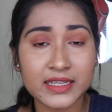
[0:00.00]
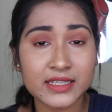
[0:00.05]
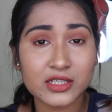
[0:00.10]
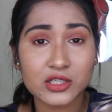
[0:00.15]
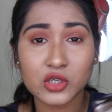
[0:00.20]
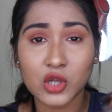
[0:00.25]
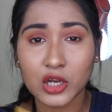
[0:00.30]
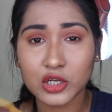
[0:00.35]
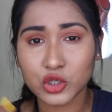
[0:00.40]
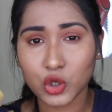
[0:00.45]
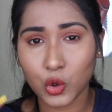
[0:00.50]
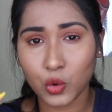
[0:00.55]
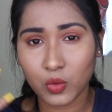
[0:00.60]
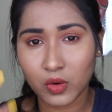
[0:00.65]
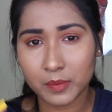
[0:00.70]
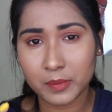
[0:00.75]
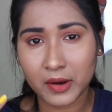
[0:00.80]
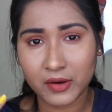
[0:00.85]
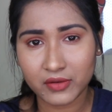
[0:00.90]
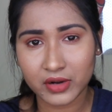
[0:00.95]
It's not
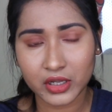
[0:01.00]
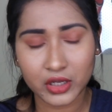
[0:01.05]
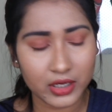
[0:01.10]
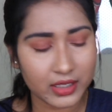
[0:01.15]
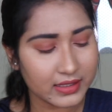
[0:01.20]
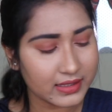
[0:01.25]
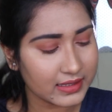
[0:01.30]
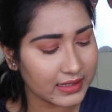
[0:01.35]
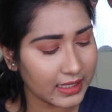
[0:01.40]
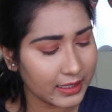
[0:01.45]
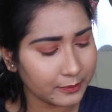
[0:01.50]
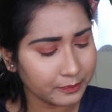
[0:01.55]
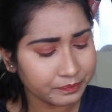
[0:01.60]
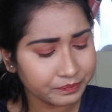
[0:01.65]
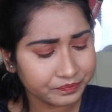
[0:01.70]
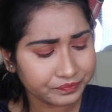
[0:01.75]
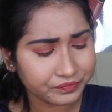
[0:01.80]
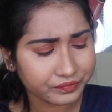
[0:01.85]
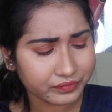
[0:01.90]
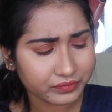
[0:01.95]
overpowering on skin,
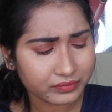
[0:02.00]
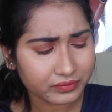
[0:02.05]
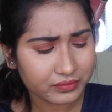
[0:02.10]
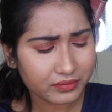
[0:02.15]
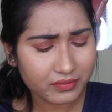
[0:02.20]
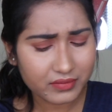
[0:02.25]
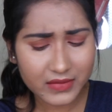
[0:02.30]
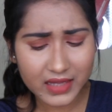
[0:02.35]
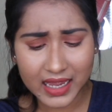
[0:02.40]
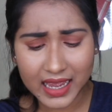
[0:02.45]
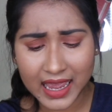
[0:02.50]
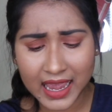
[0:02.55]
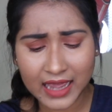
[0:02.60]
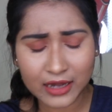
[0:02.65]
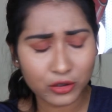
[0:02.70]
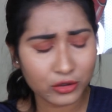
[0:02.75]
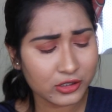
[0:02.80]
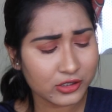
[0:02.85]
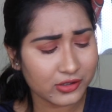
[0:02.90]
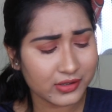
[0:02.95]

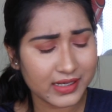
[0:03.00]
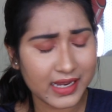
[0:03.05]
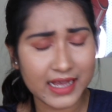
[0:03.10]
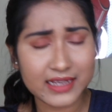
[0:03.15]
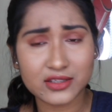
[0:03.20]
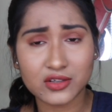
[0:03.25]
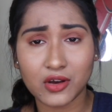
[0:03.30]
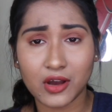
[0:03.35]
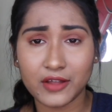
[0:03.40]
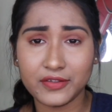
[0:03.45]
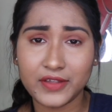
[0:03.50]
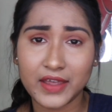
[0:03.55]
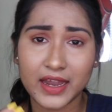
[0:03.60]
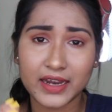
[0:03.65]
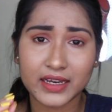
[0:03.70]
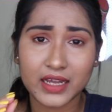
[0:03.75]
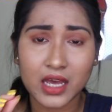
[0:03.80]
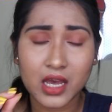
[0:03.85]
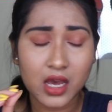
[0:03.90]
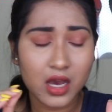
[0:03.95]
and also it has got
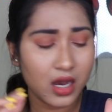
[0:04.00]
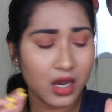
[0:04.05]
that